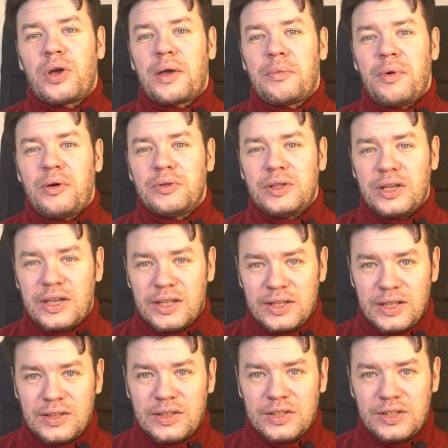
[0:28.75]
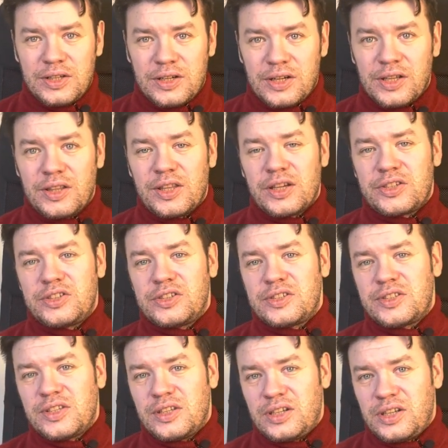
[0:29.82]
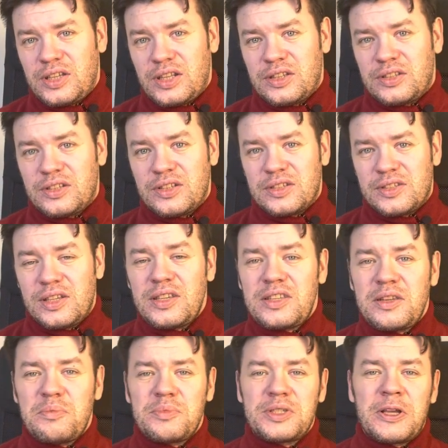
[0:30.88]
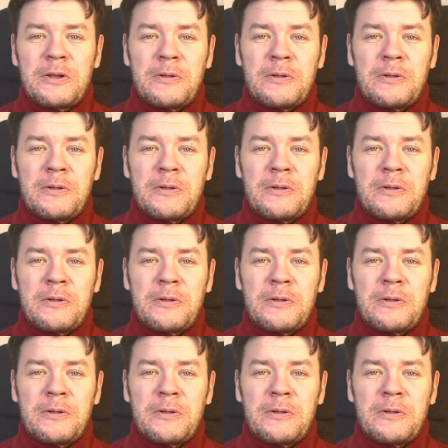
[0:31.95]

about the identity architectures and identity systems.